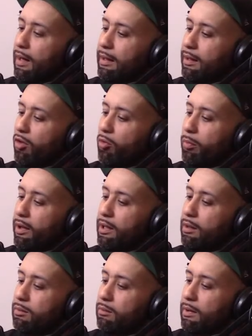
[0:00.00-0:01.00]
the
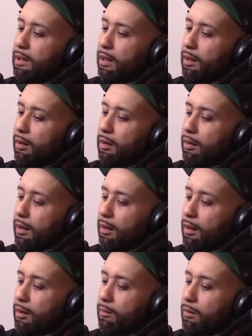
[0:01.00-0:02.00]
unexplainable, man. Like
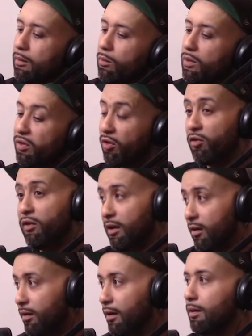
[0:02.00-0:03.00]
like um with the
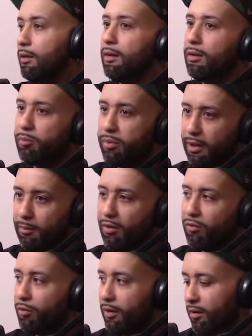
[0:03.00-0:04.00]
Sphinx and, and the
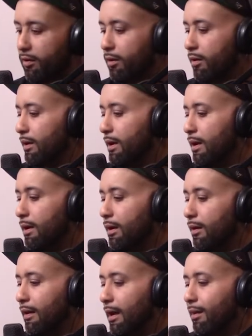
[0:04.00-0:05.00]
pyramids, for instance.
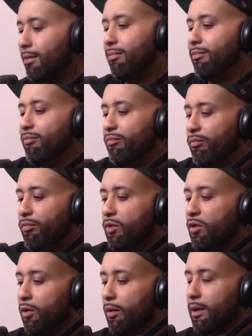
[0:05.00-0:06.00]
Mm. It's like,
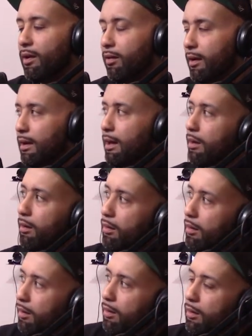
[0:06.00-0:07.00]
you know, they want to say like
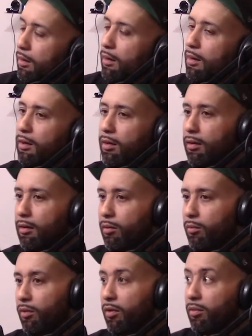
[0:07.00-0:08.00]
it's it
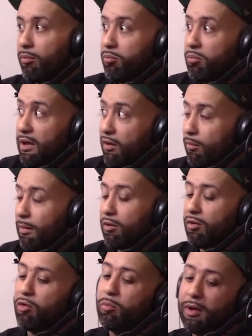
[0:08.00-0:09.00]
was beings from
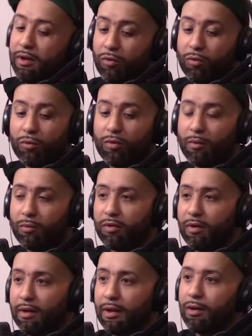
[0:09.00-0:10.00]
outer space, or they will
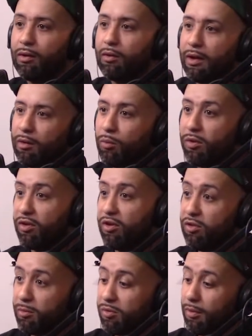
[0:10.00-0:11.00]
say like, okay, it was the
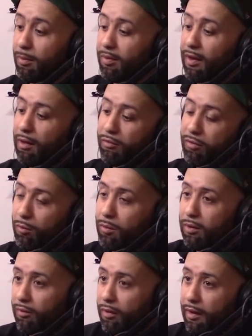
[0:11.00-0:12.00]
Egyptians themselves. They
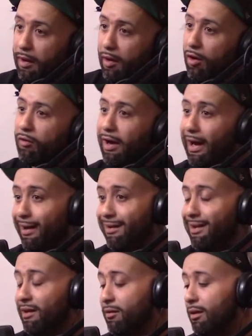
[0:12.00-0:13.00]
were mm. of a hmm. higher
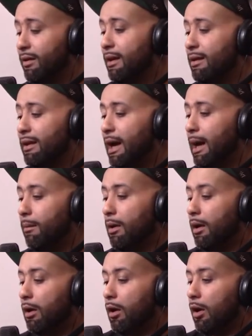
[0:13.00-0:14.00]
level at that time.
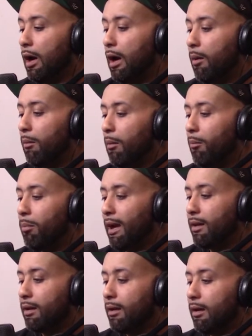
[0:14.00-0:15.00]
Um, but